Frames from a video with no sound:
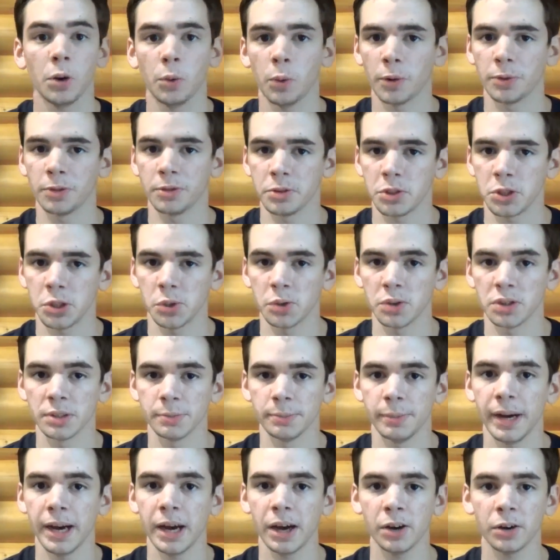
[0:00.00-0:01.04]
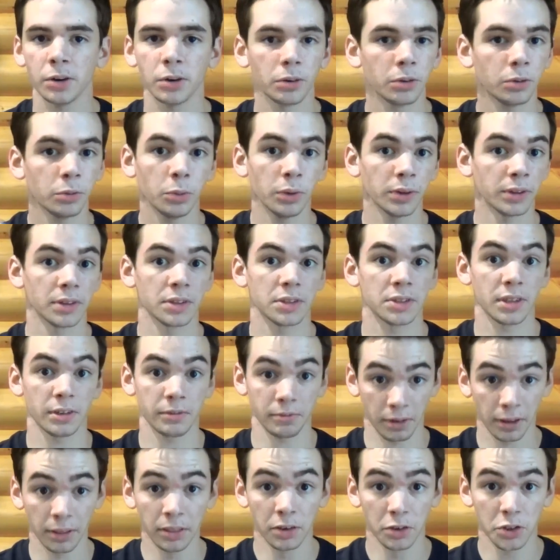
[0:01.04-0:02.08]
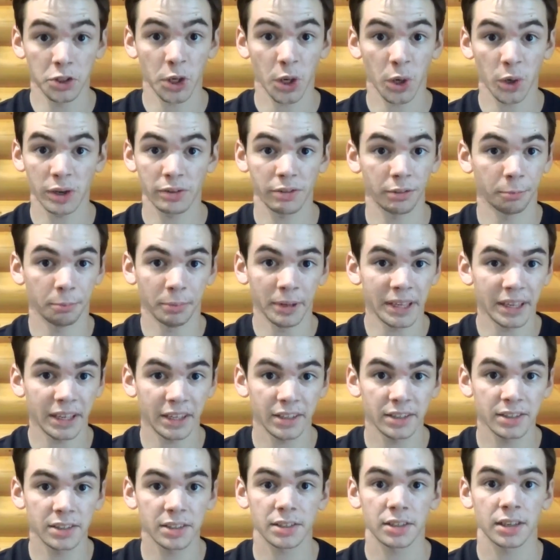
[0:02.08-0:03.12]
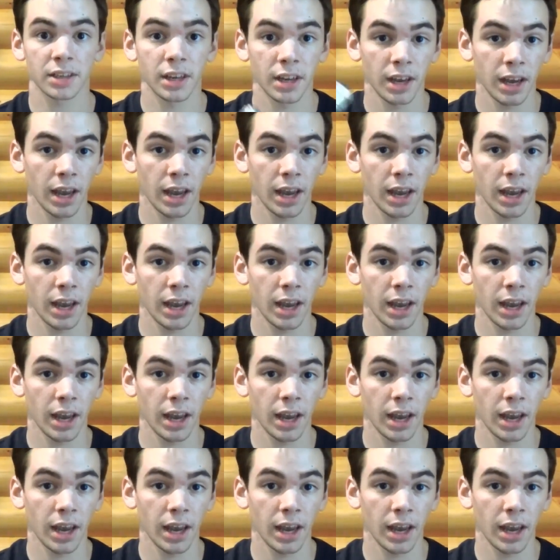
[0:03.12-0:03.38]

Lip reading: what the show is about, what the stuff in the show even means,